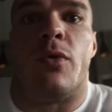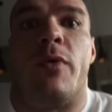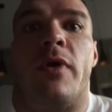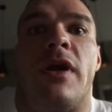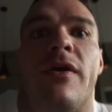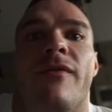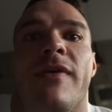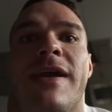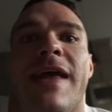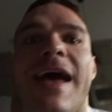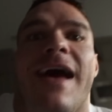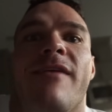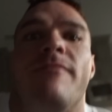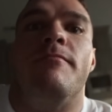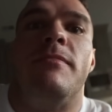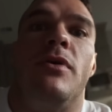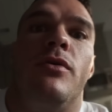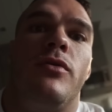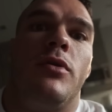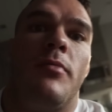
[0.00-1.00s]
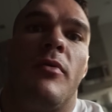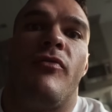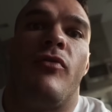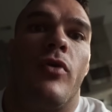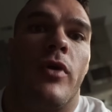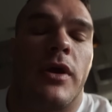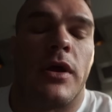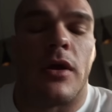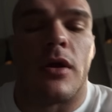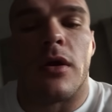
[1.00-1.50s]
we're getting ready to have meal number
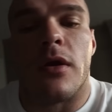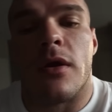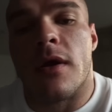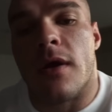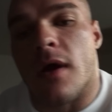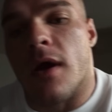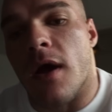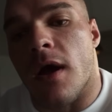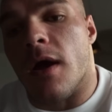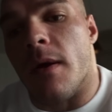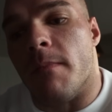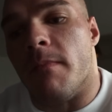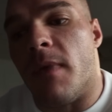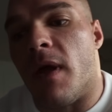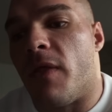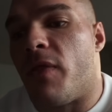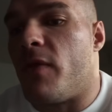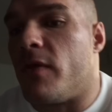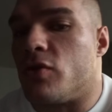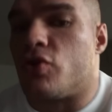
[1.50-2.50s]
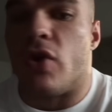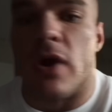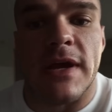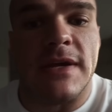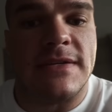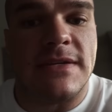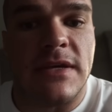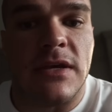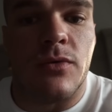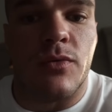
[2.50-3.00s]
four here. Nothing
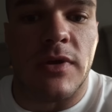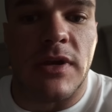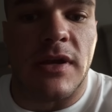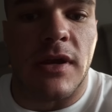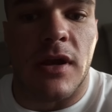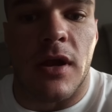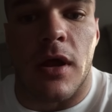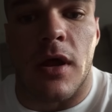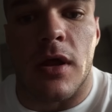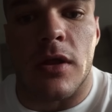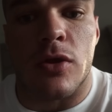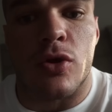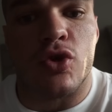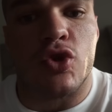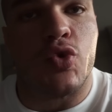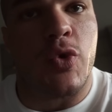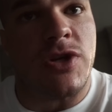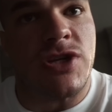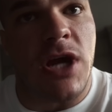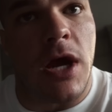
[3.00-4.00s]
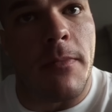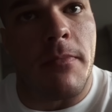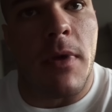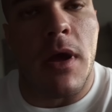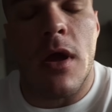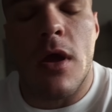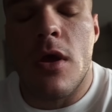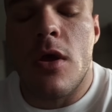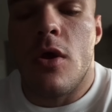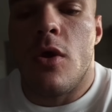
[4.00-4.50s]
crazy. We did a little switch
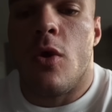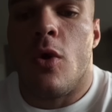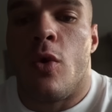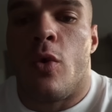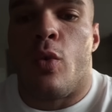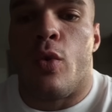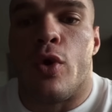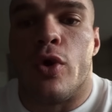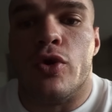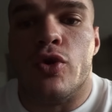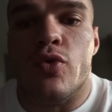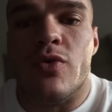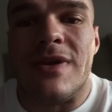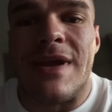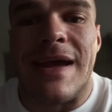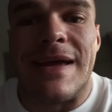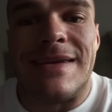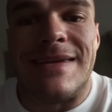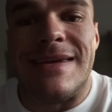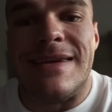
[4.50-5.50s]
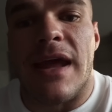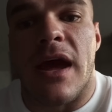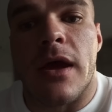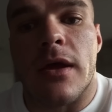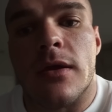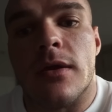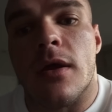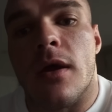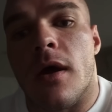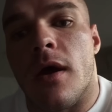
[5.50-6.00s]
up. We're gonna do
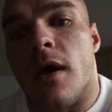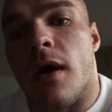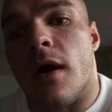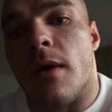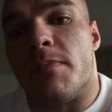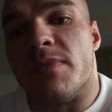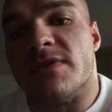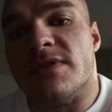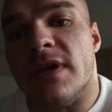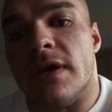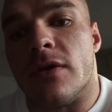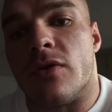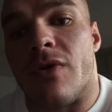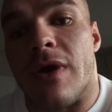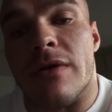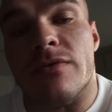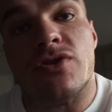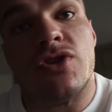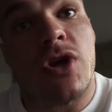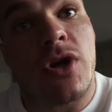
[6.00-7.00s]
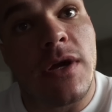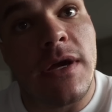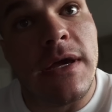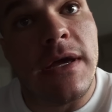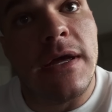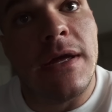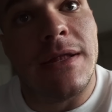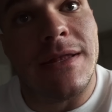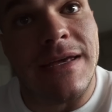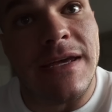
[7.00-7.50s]
99% ground
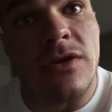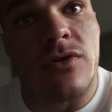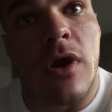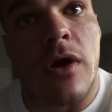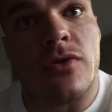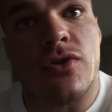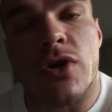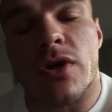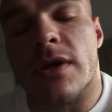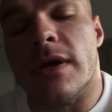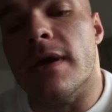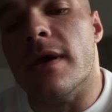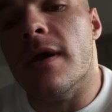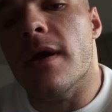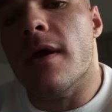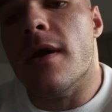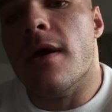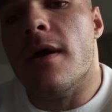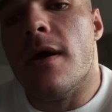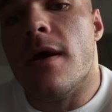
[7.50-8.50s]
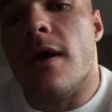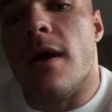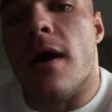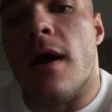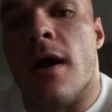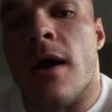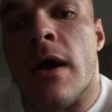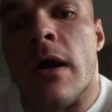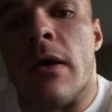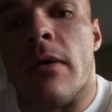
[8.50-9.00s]
turkey, lean ground turkey,
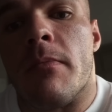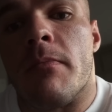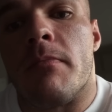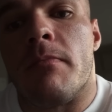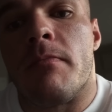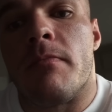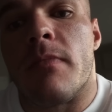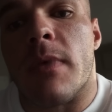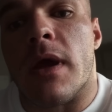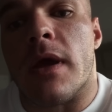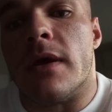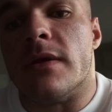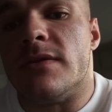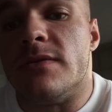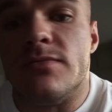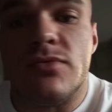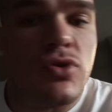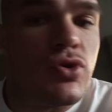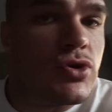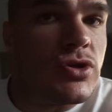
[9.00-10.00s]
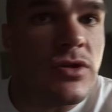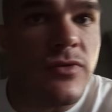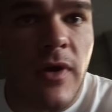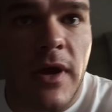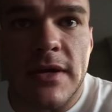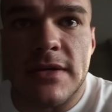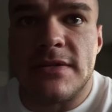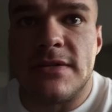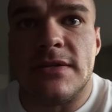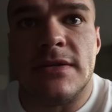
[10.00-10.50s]
and some sushi
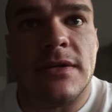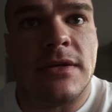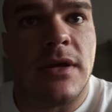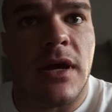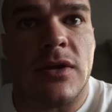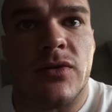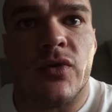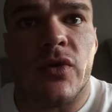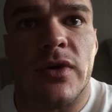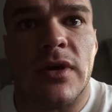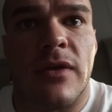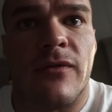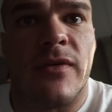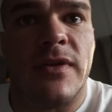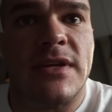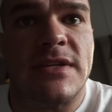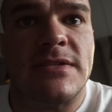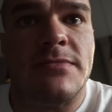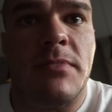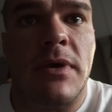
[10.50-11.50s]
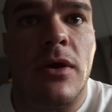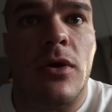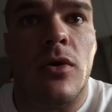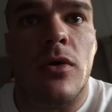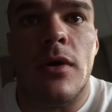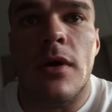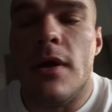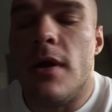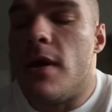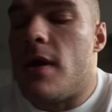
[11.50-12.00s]
rice. That's really it for this meal.